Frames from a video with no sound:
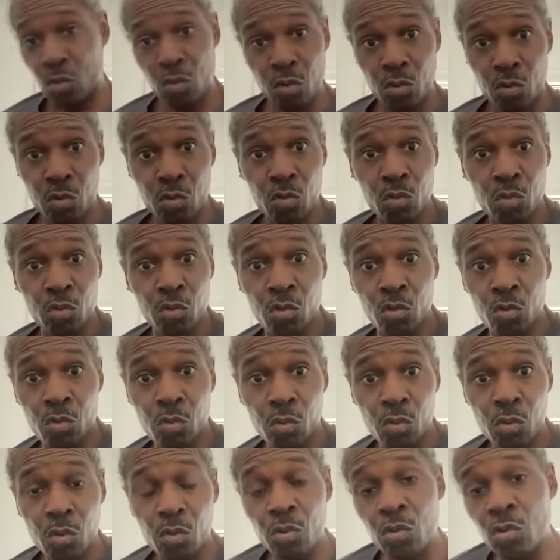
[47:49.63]

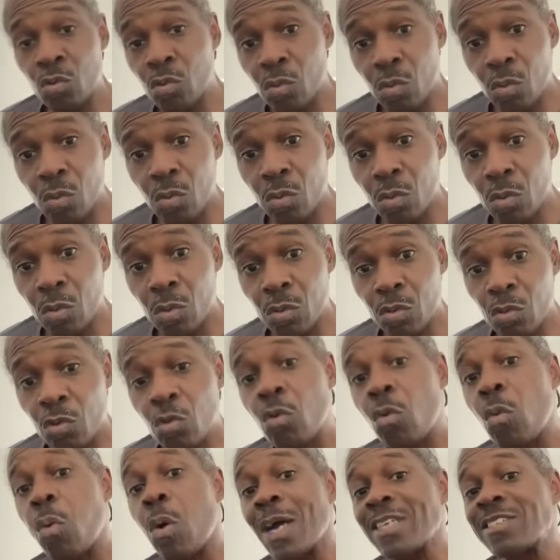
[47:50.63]
You
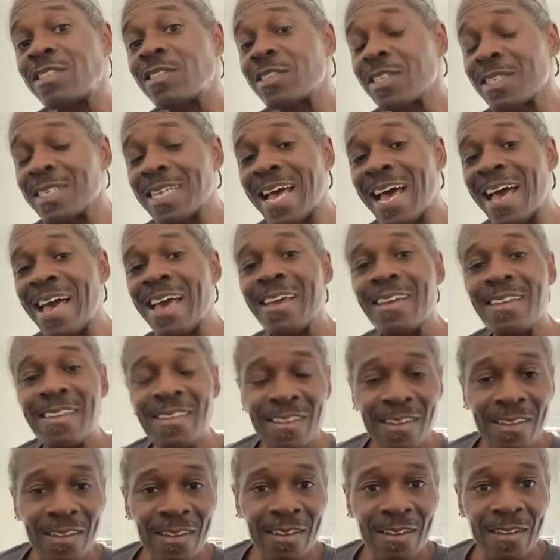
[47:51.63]
question that?
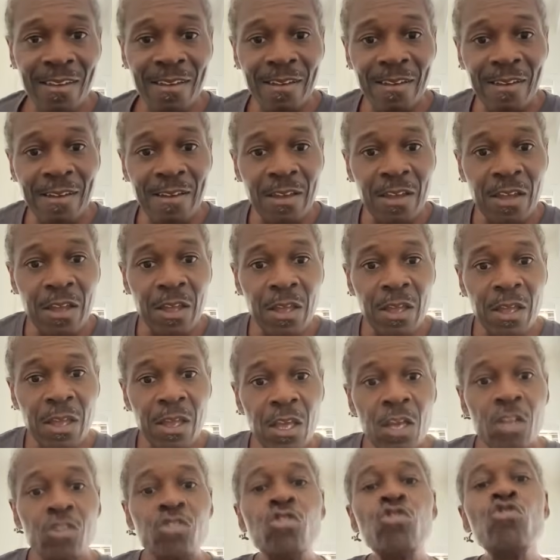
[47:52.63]

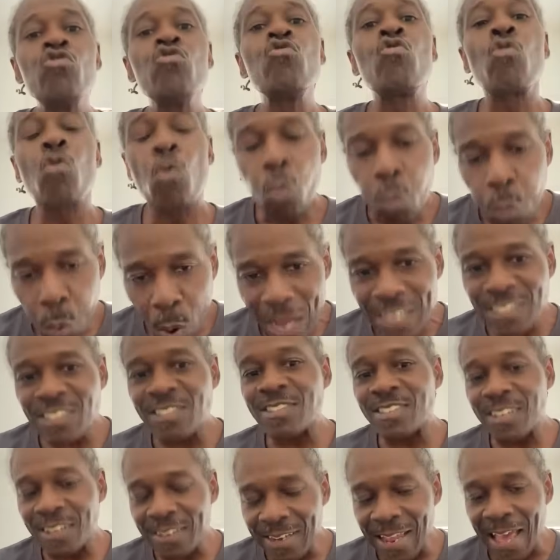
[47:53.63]
Do you
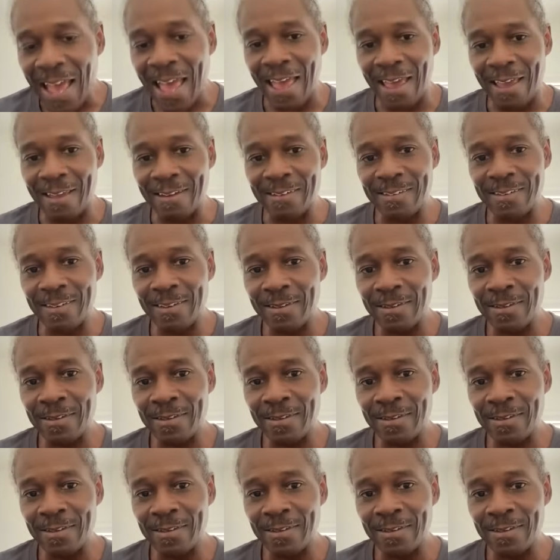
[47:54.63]
question that?